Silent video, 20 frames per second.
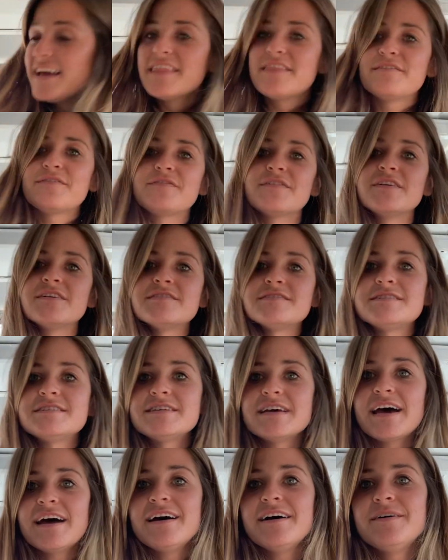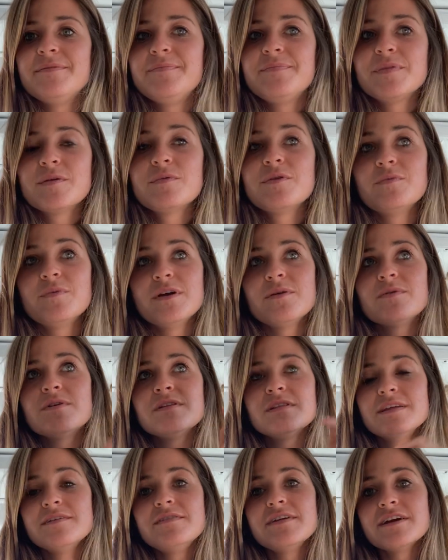The first, when we were
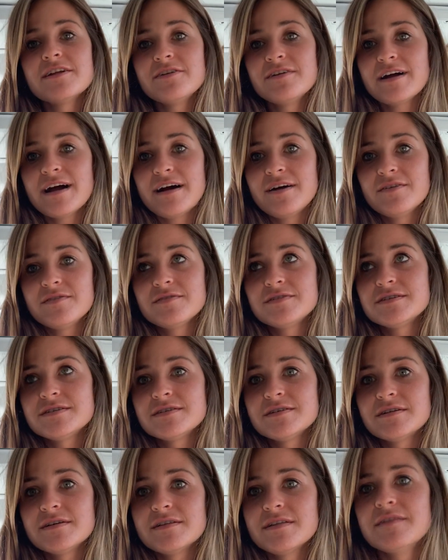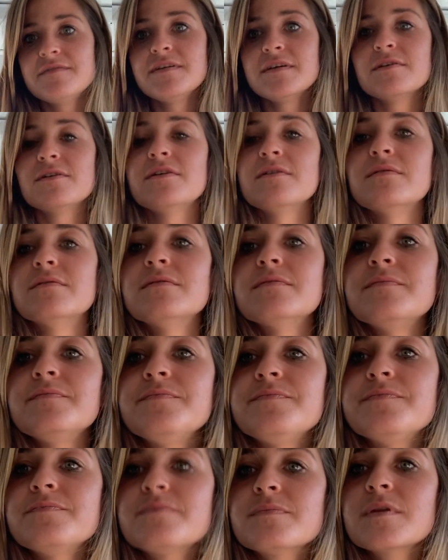living in our house, when
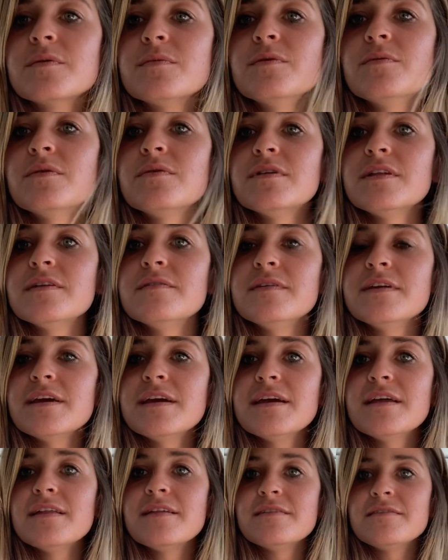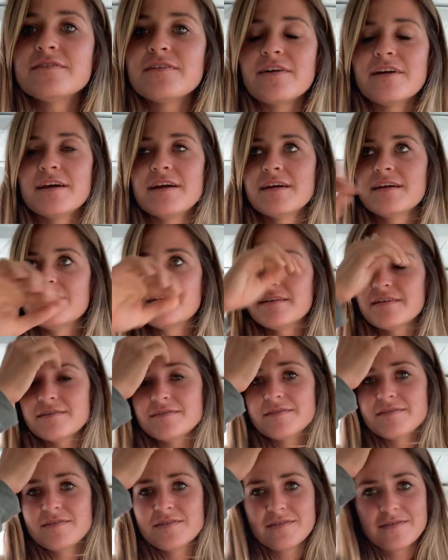we were living in, sorry,
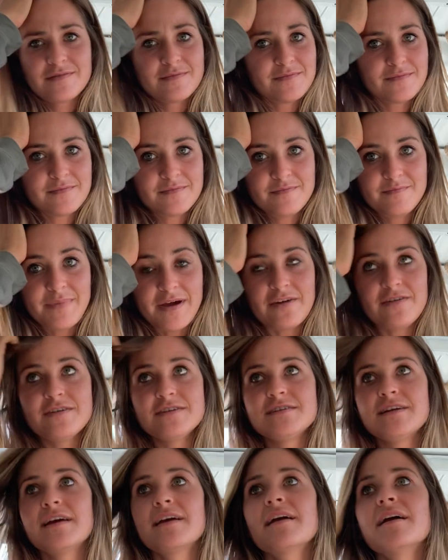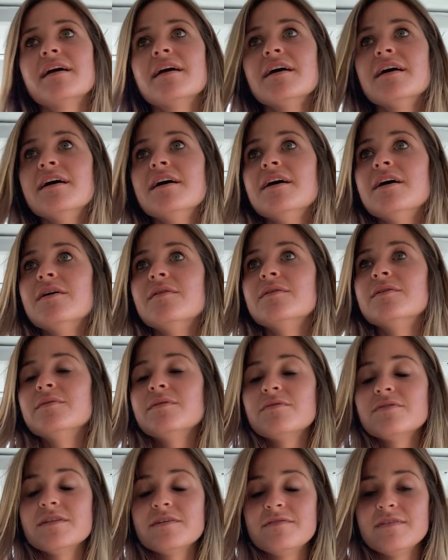battery's dying. When we
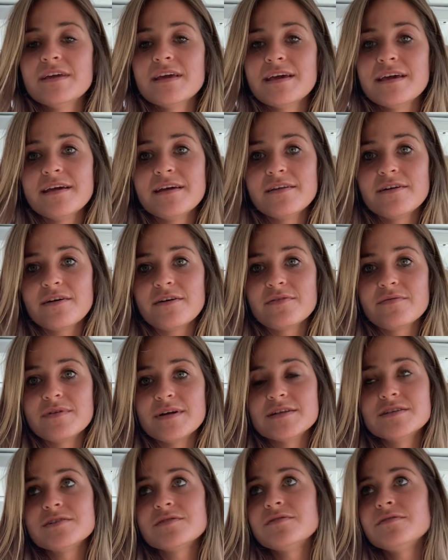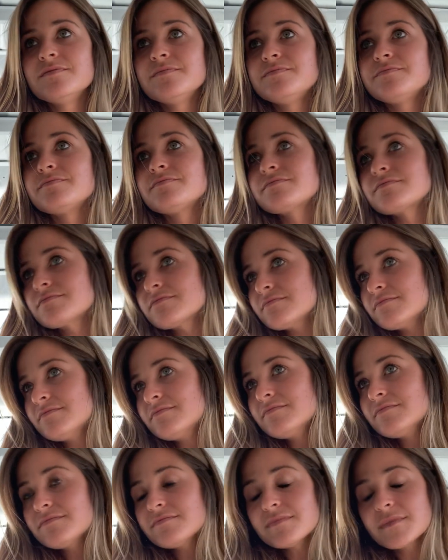were living in our rental,
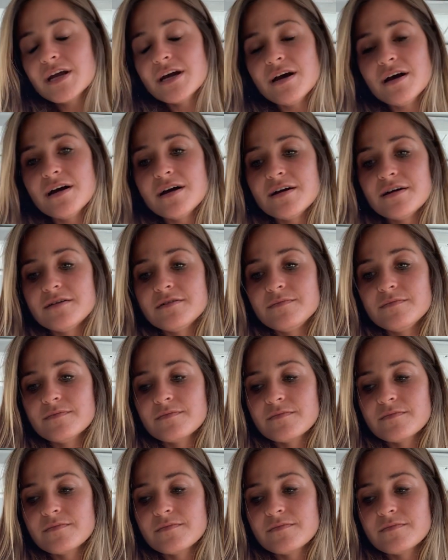I